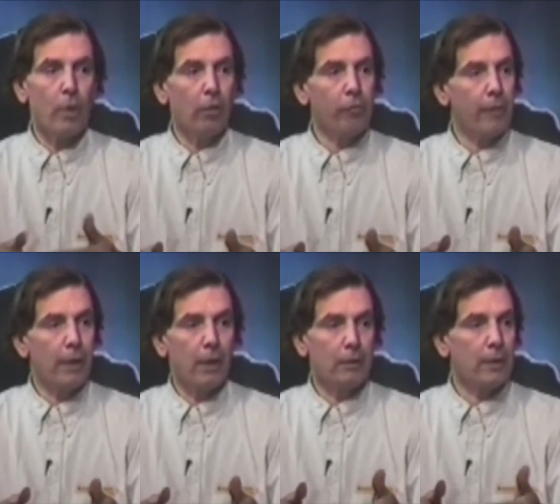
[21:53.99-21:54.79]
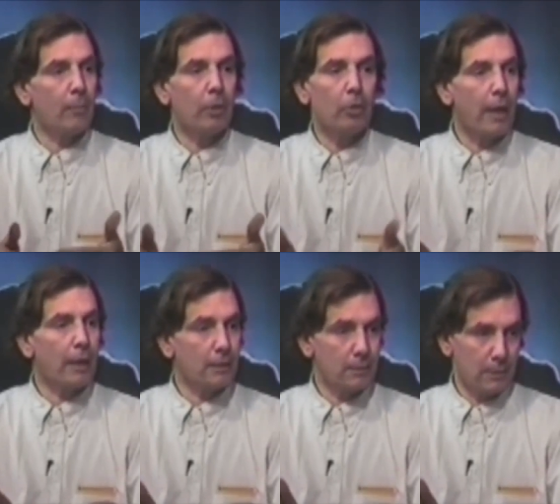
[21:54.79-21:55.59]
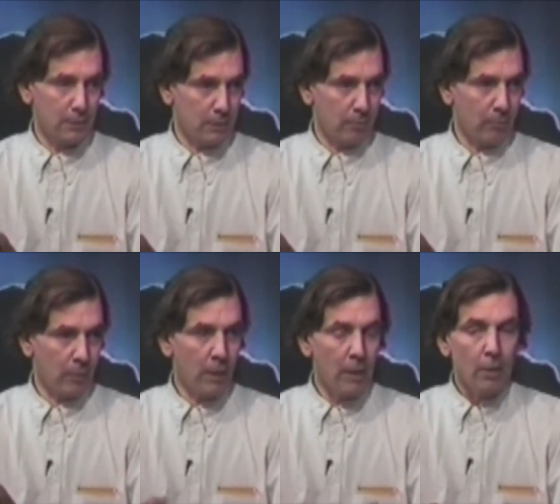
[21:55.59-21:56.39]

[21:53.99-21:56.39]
welfare democratic system,